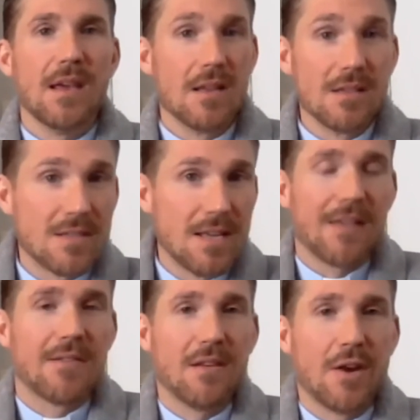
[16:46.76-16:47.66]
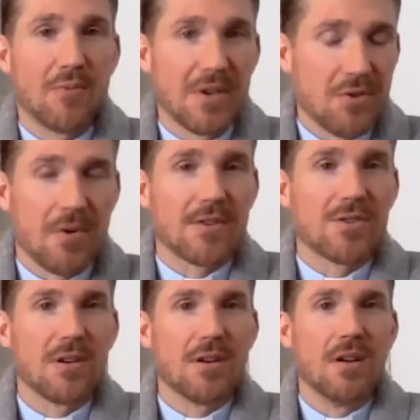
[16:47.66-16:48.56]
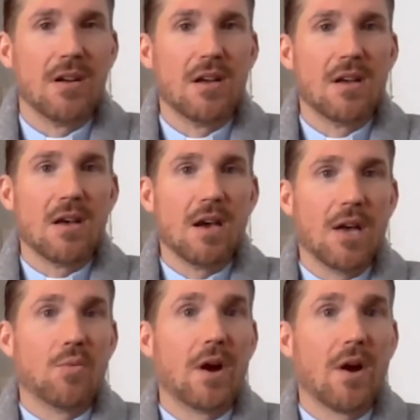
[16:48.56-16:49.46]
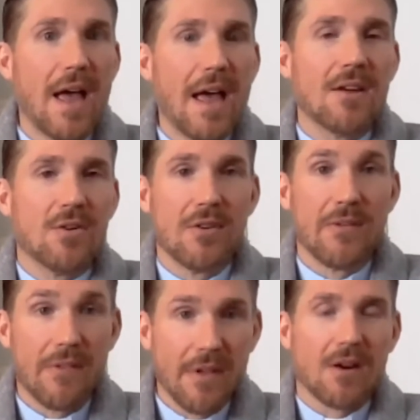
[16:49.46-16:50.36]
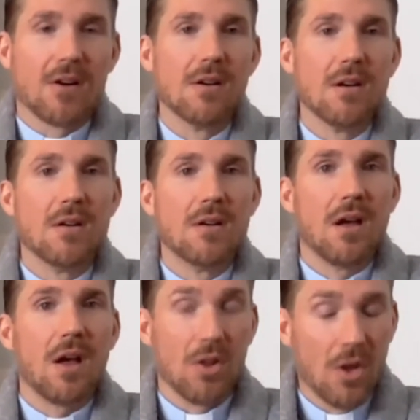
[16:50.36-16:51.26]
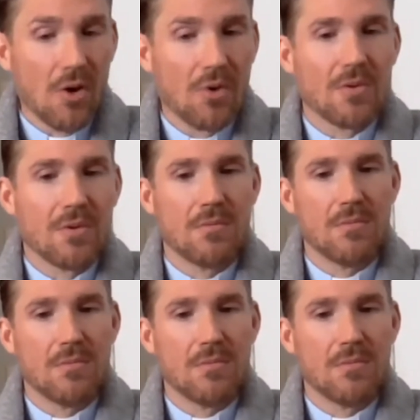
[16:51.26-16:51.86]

in his death and resurrection, and we are anchored there alone.